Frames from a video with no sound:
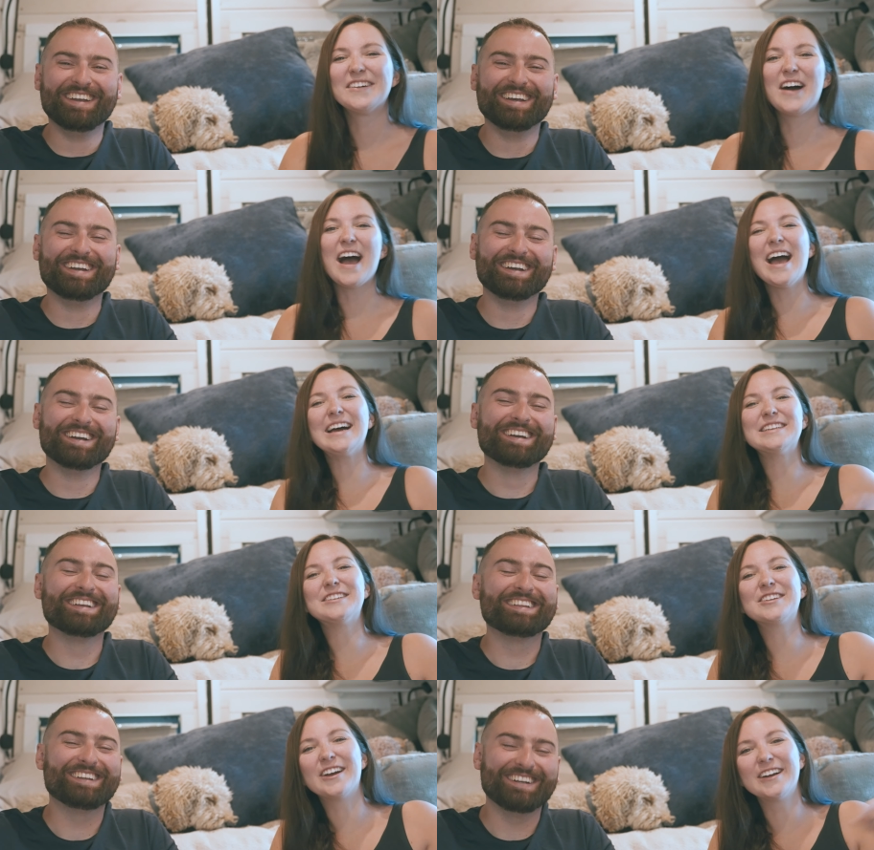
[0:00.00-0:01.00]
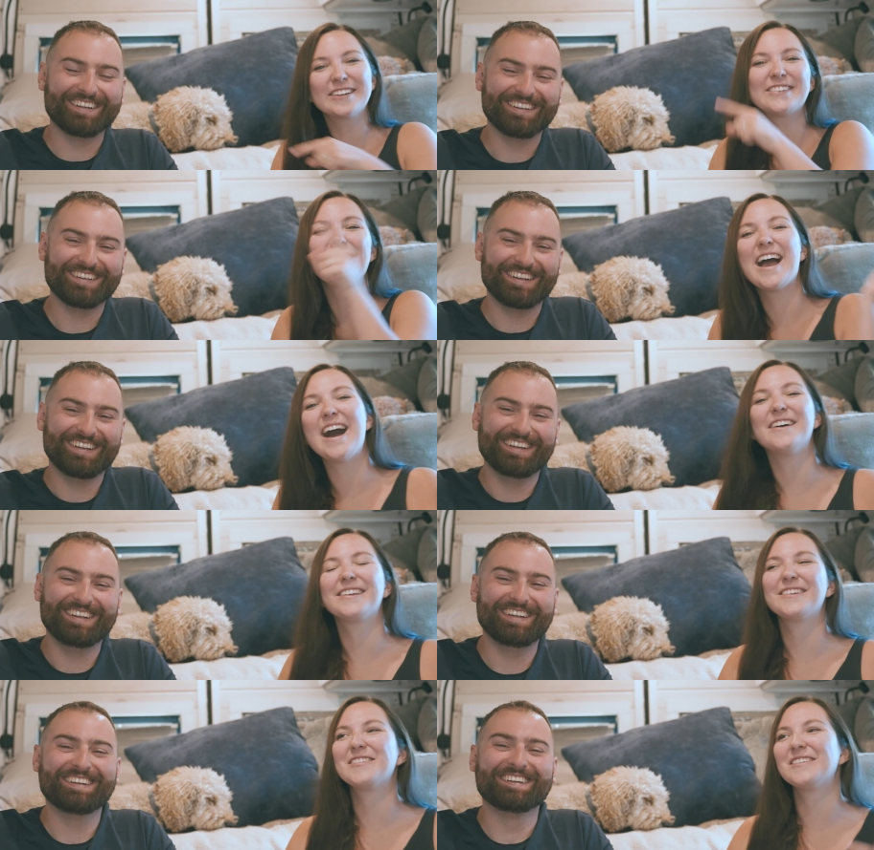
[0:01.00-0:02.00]
Speaker 1: So I had to turn
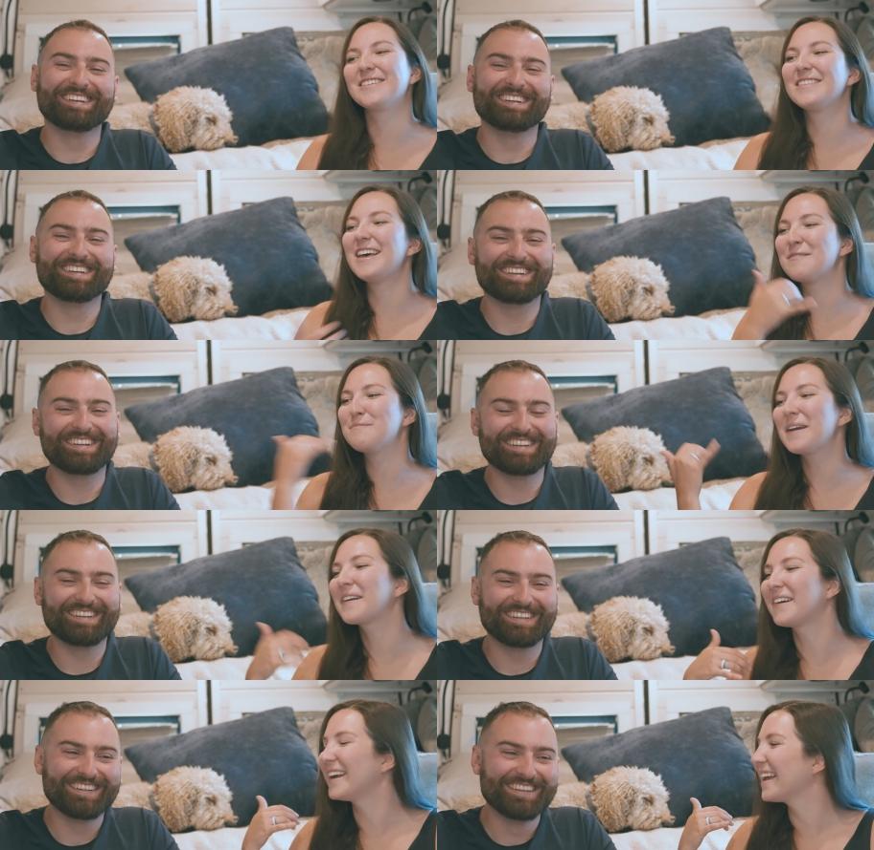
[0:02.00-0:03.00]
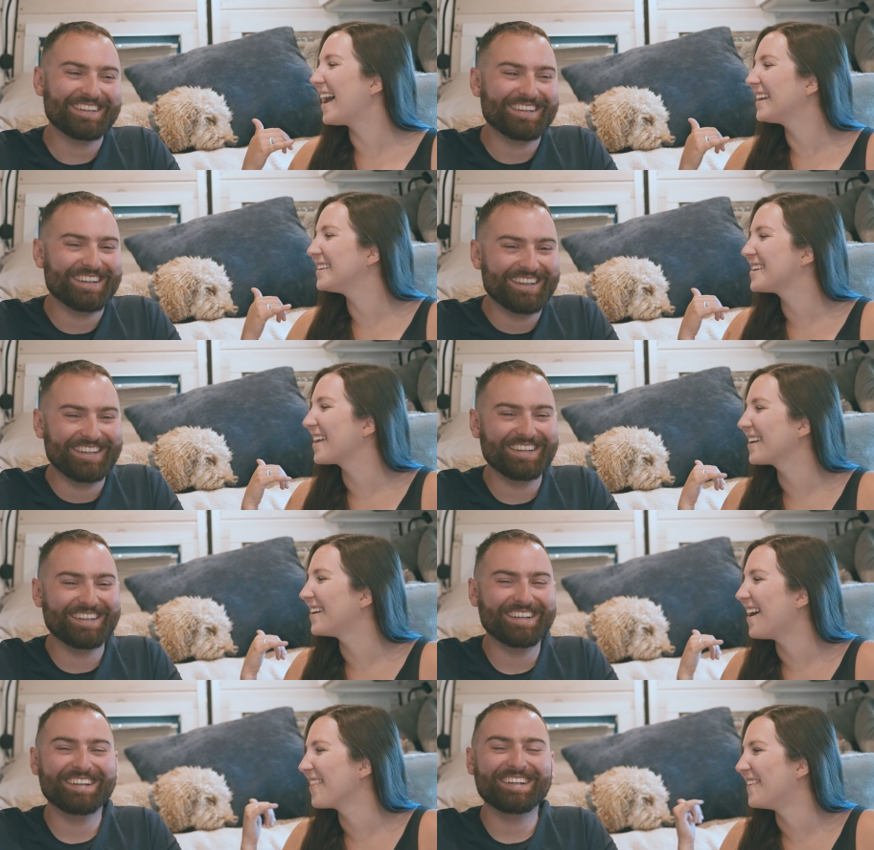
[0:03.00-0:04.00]
around and we were like bickering at each
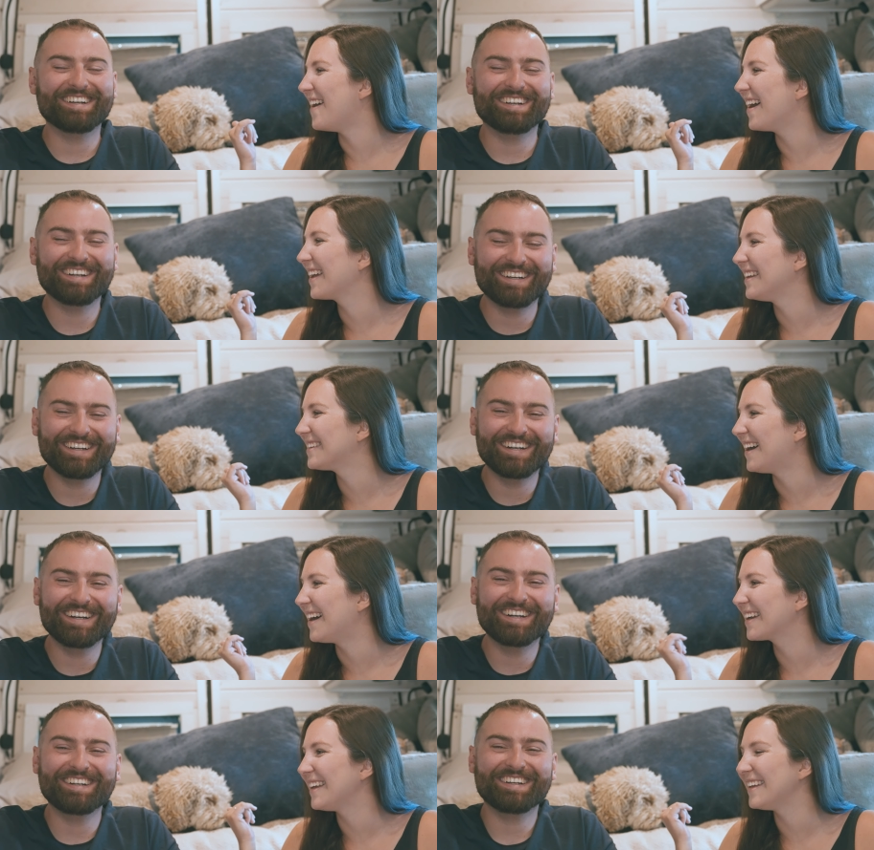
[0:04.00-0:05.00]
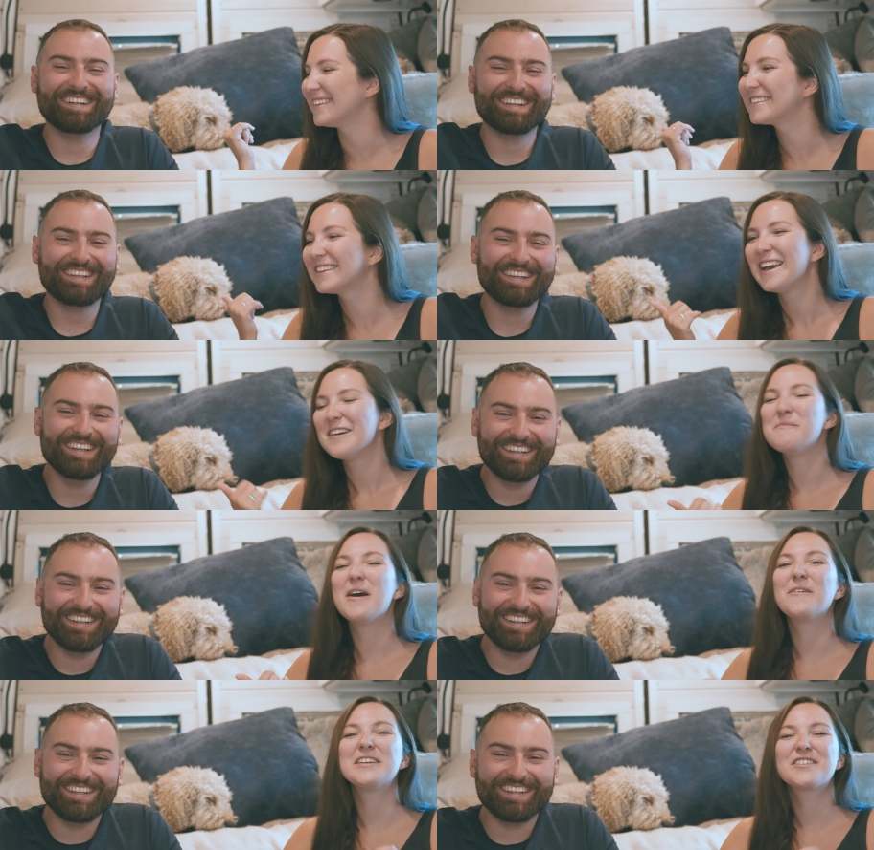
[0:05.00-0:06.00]
other on the walkie talkies,
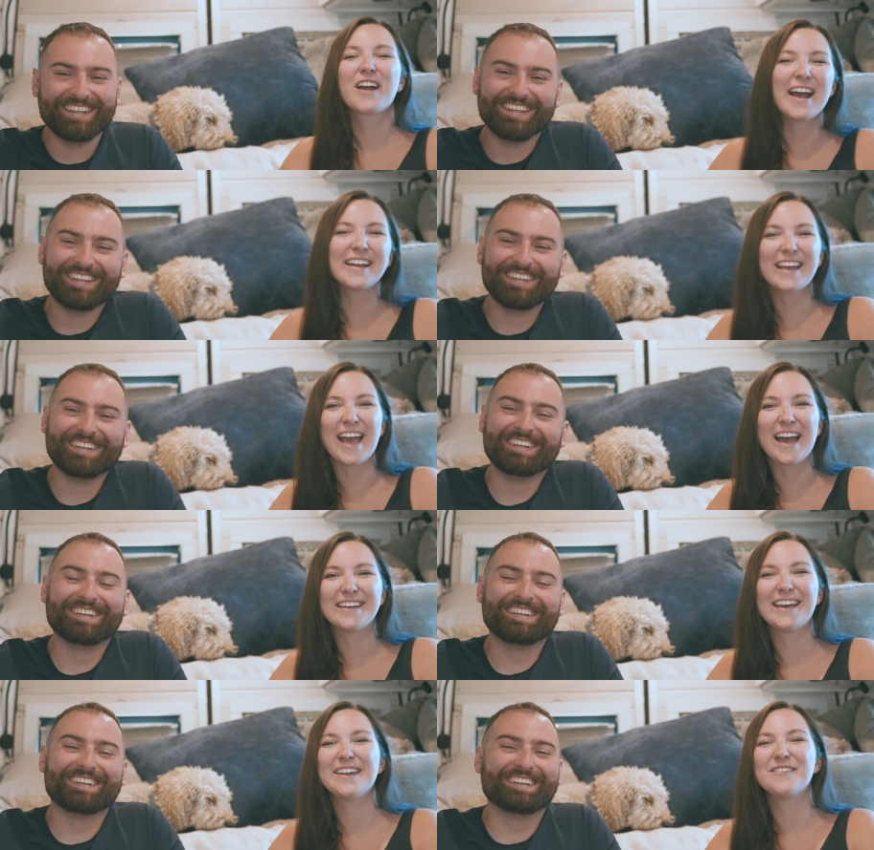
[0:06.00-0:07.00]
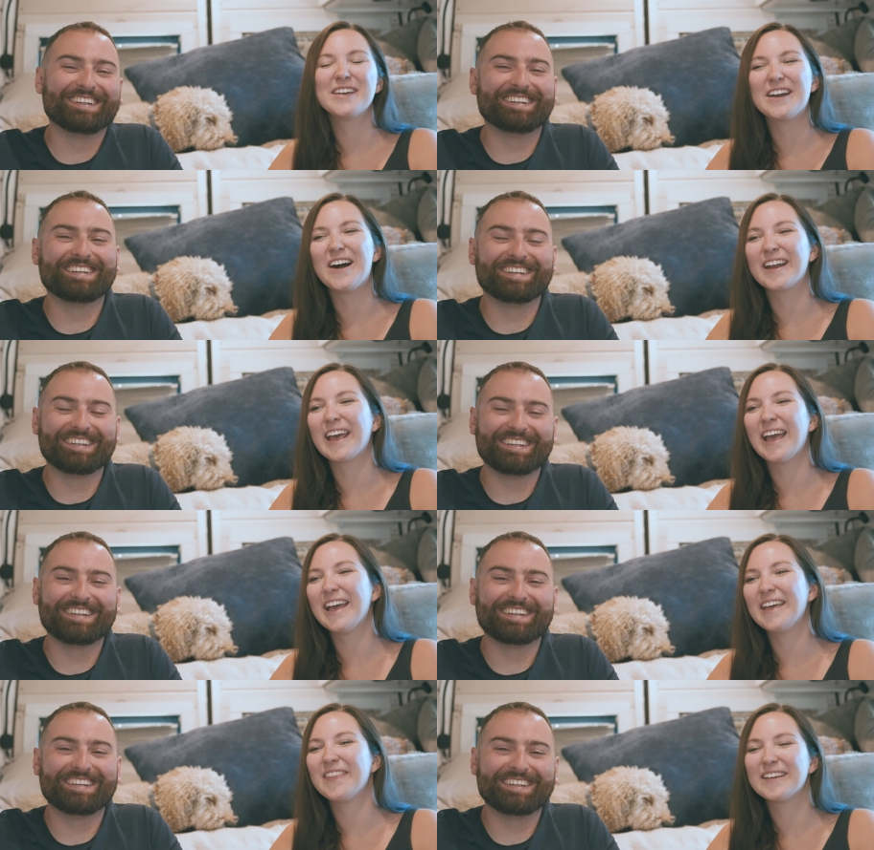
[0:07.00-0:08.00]
but we tried again and we got
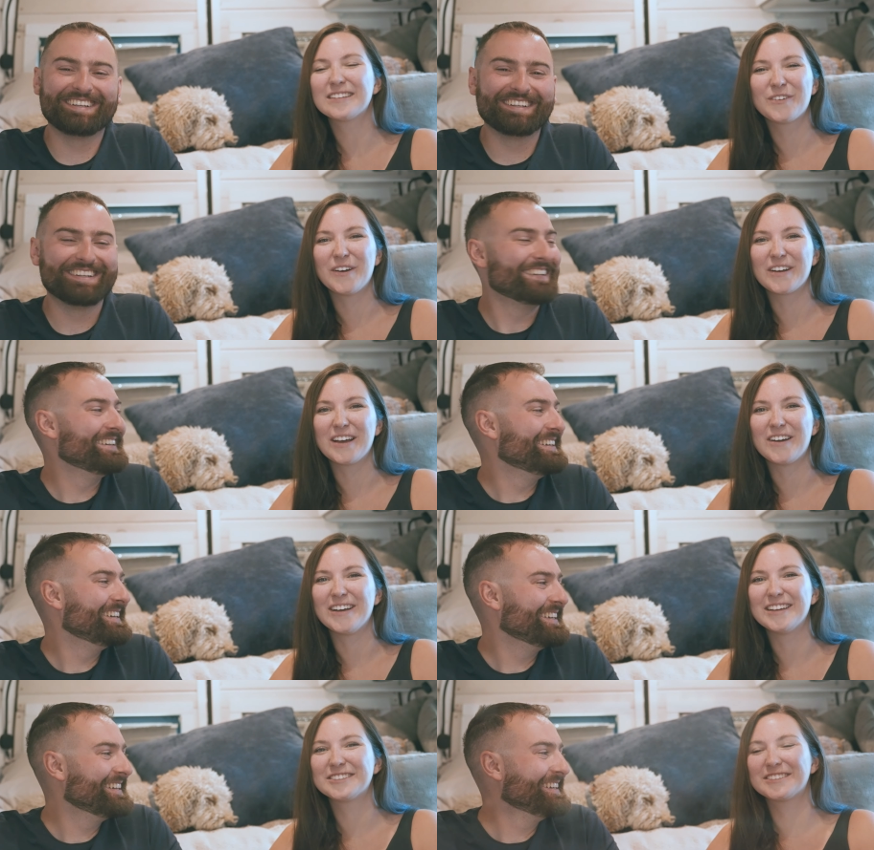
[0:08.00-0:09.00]
it. And this photo is